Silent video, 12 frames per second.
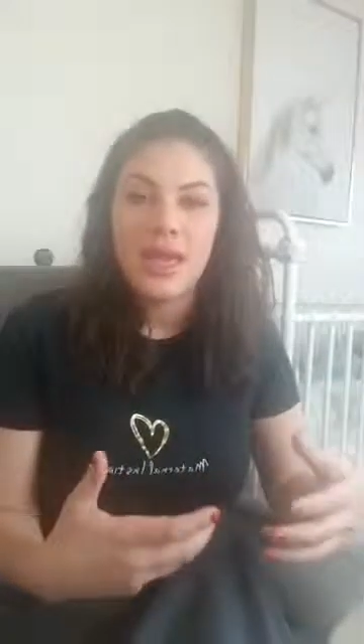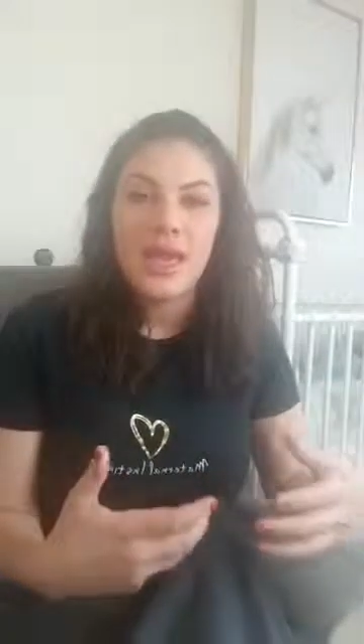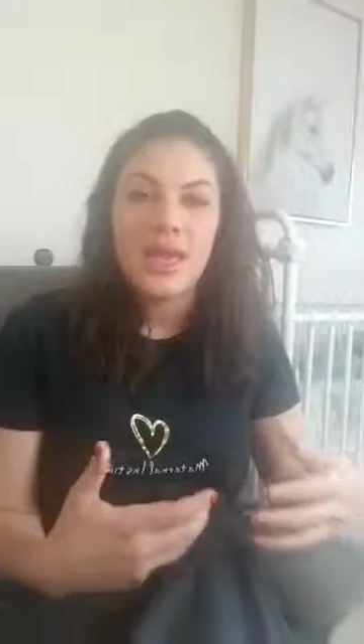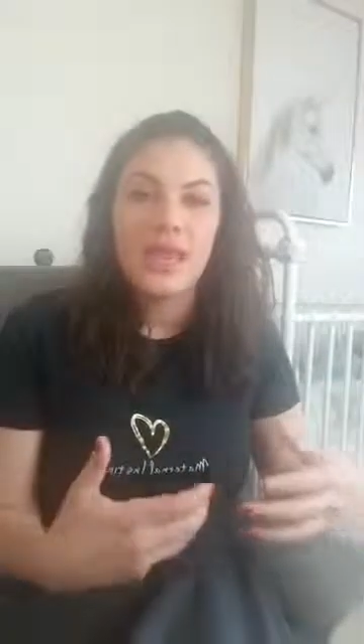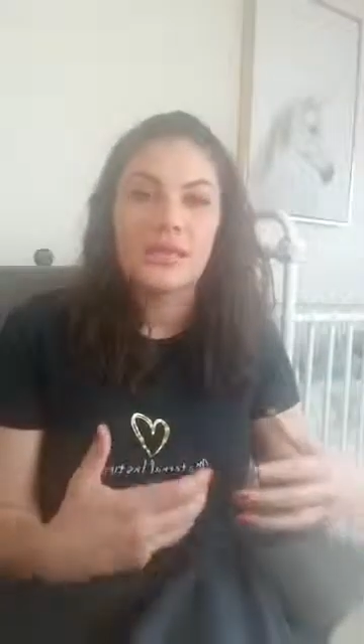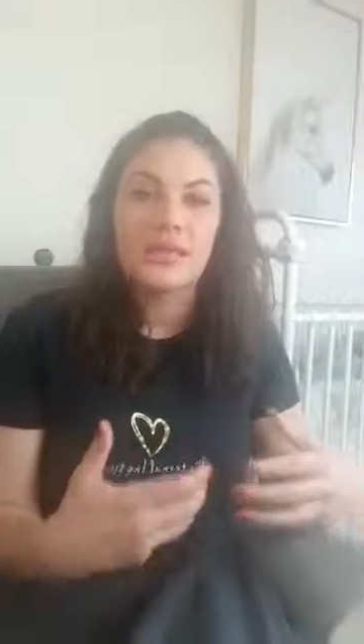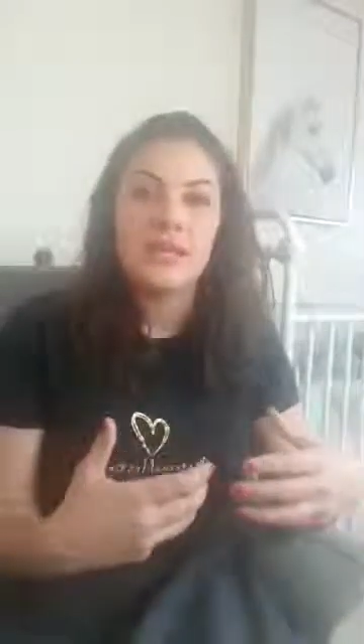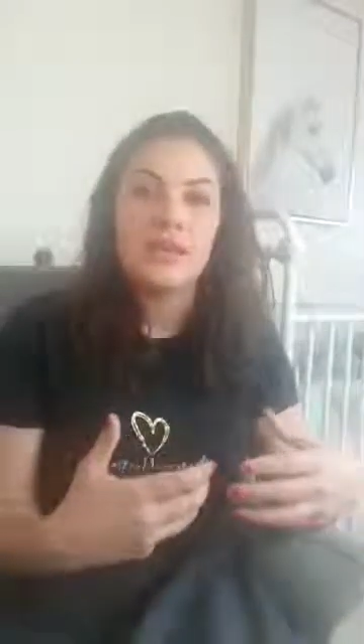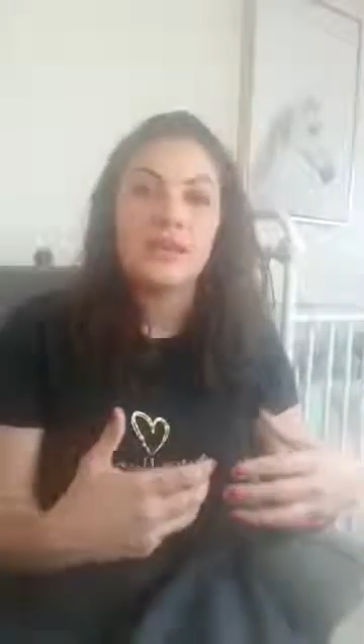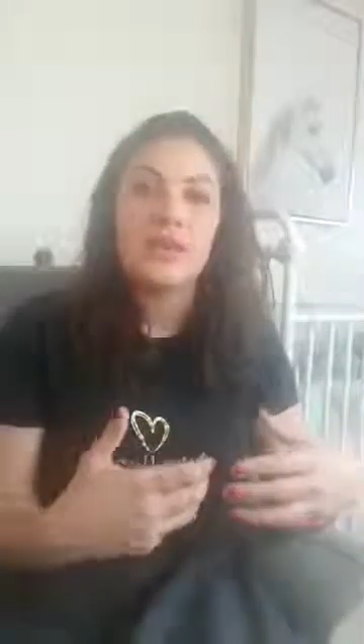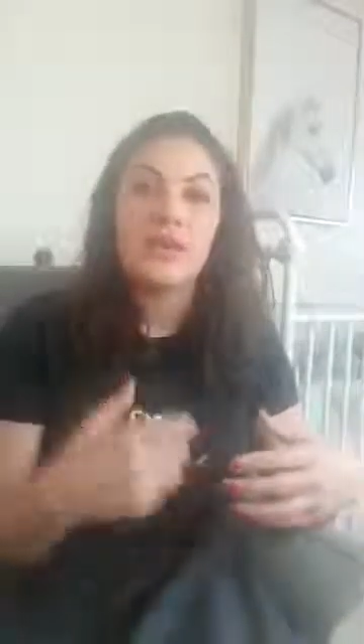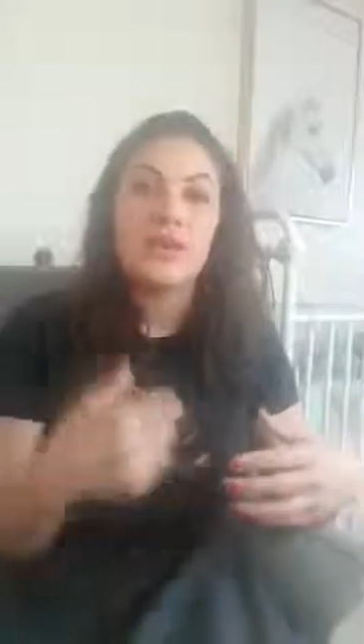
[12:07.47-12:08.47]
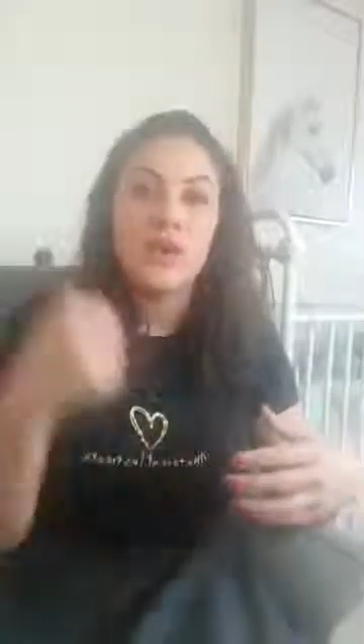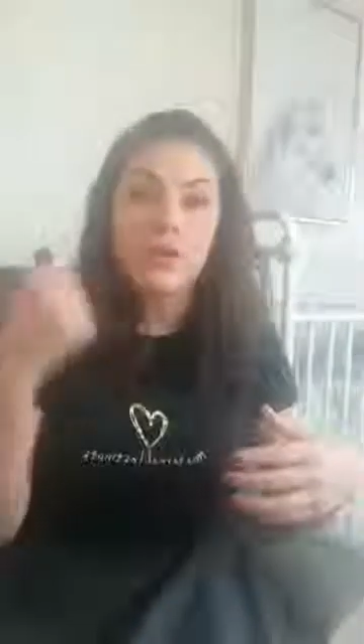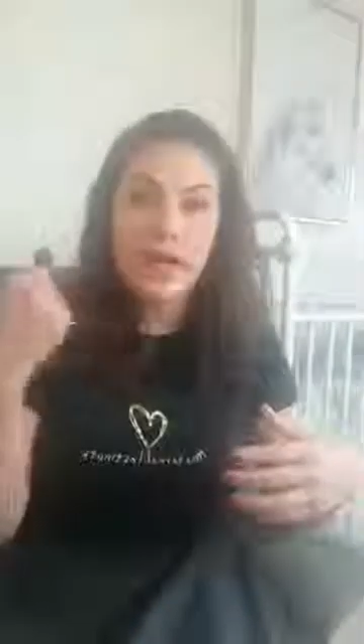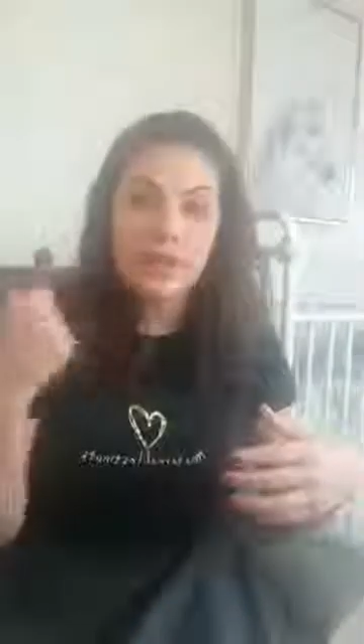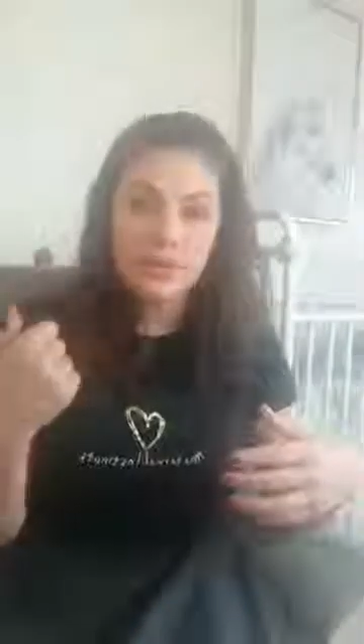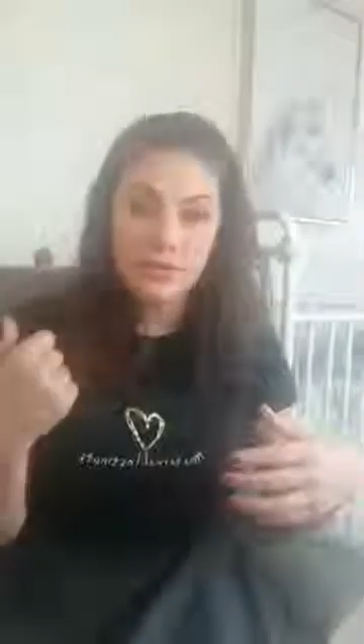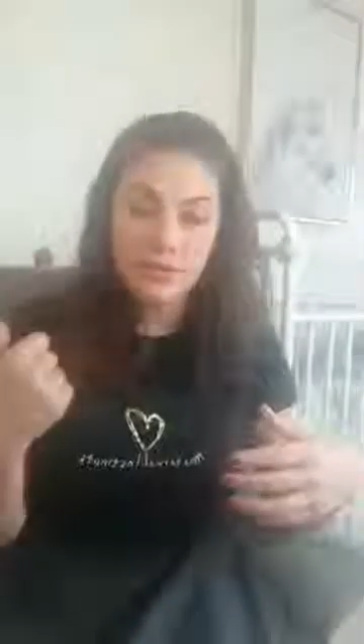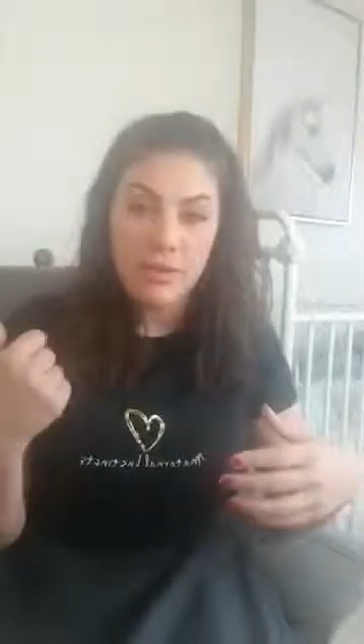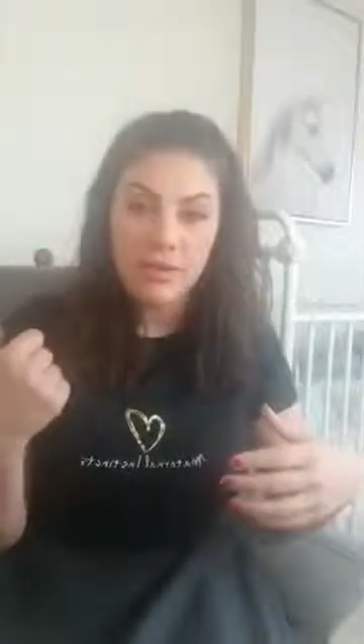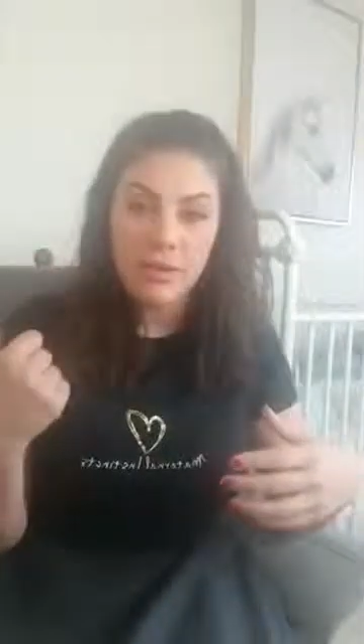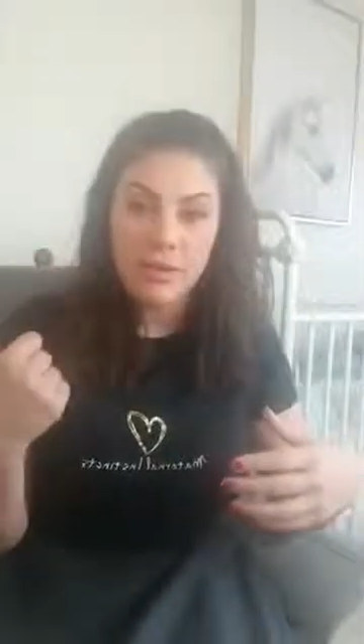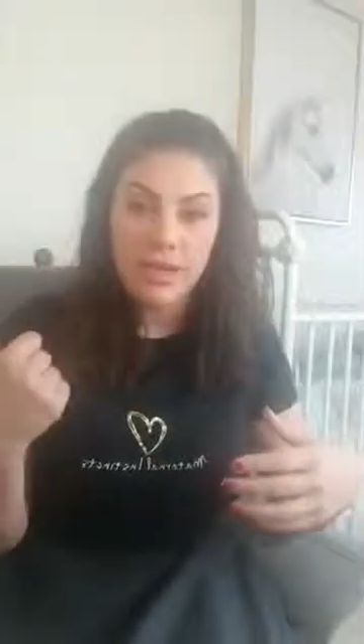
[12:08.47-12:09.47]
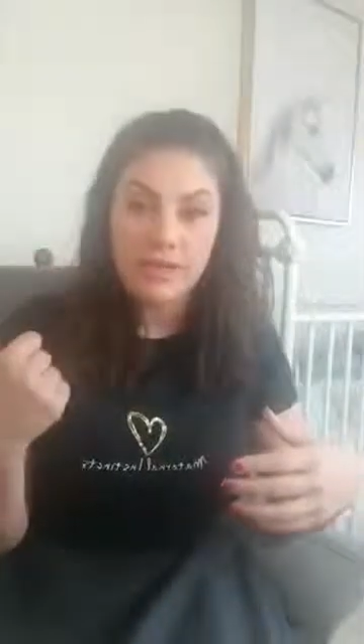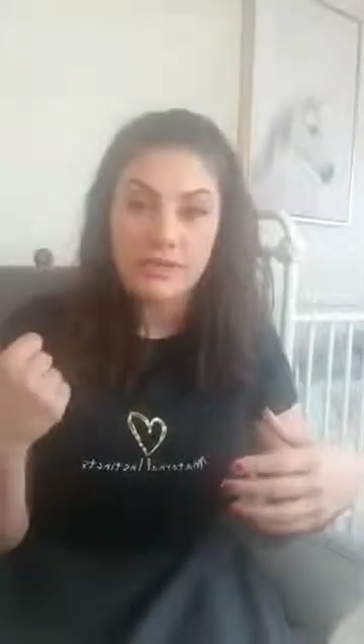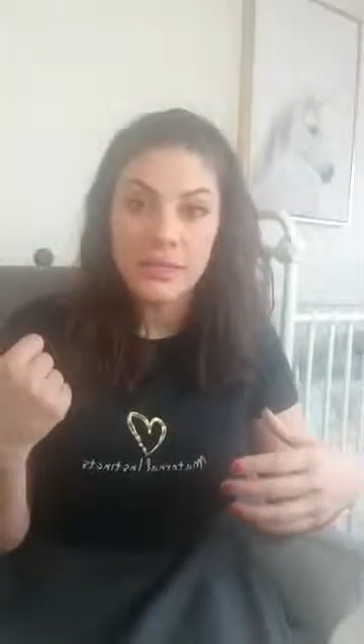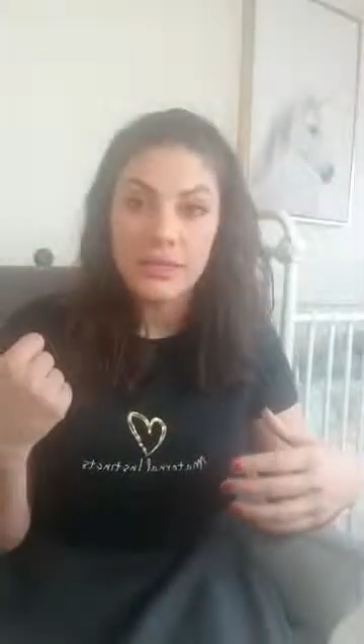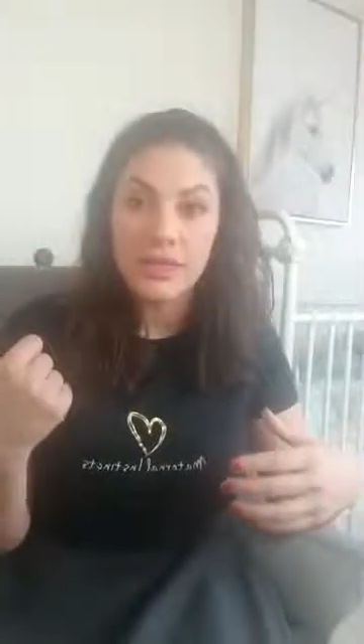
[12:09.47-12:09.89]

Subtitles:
And if you can go back to remember when I said we